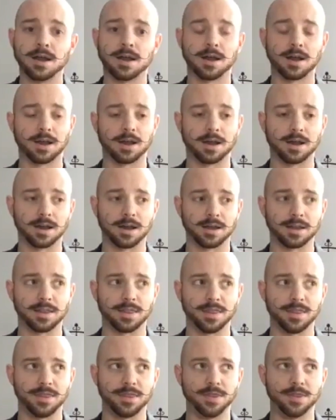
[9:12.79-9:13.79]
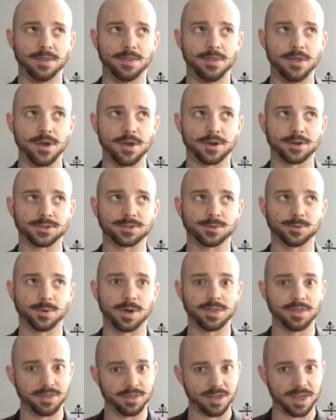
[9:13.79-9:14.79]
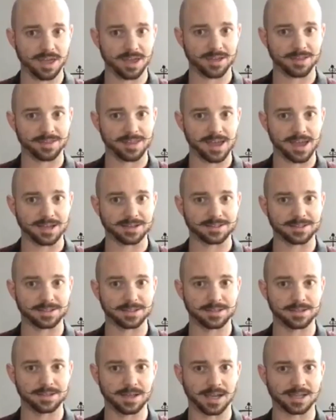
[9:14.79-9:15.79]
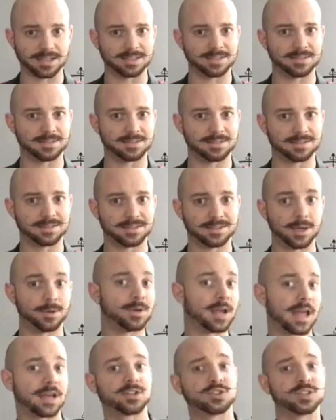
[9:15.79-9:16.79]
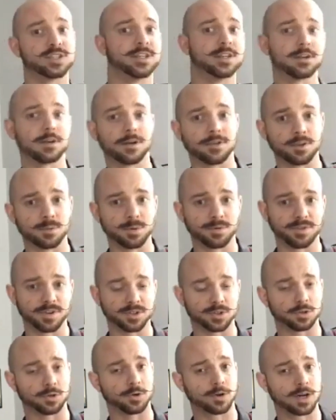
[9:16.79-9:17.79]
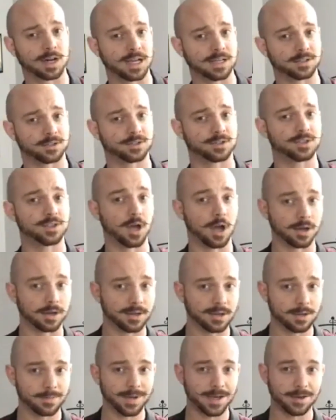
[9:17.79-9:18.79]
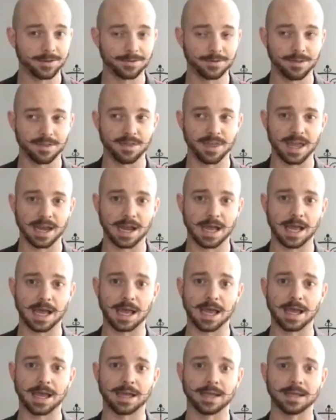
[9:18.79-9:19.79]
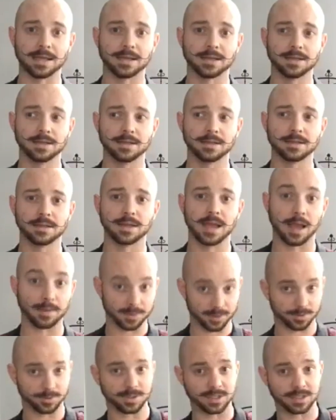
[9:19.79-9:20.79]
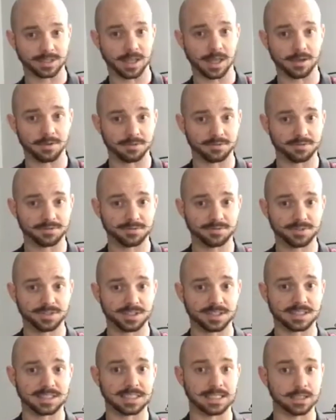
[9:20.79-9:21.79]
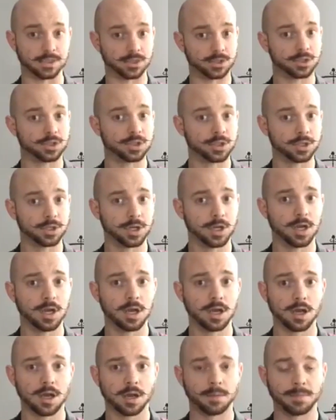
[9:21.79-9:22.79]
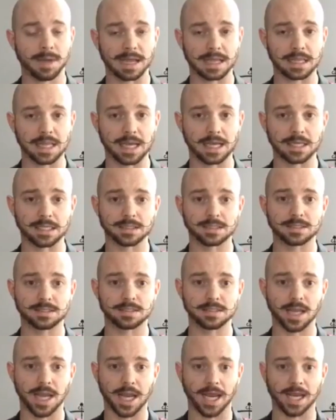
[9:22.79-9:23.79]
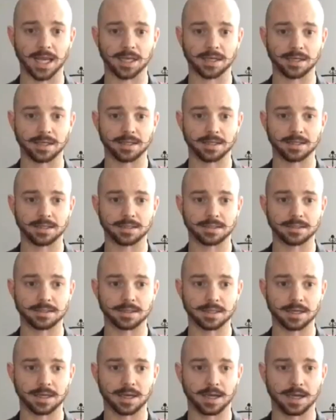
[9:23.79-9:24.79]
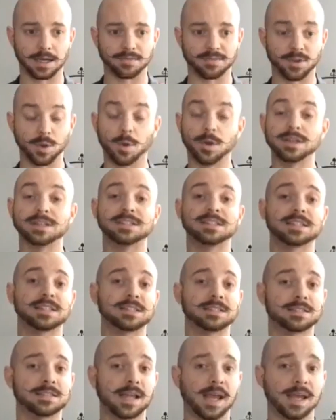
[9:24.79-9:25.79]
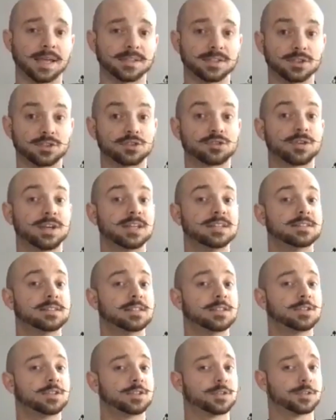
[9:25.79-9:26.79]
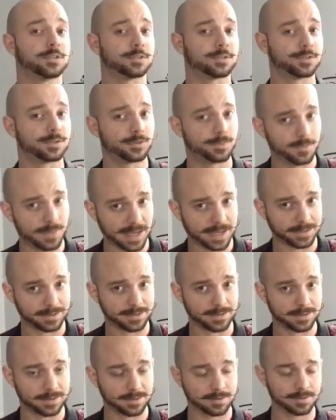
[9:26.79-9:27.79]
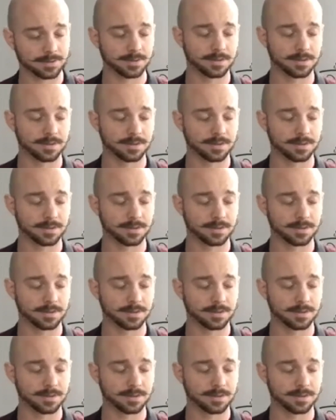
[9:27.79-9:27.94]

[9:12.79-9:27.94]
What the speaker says: There's one thing that I don't actually hear other professional organizers talking about that I absolutely love to teach my clients, and I've coined this as transitional space.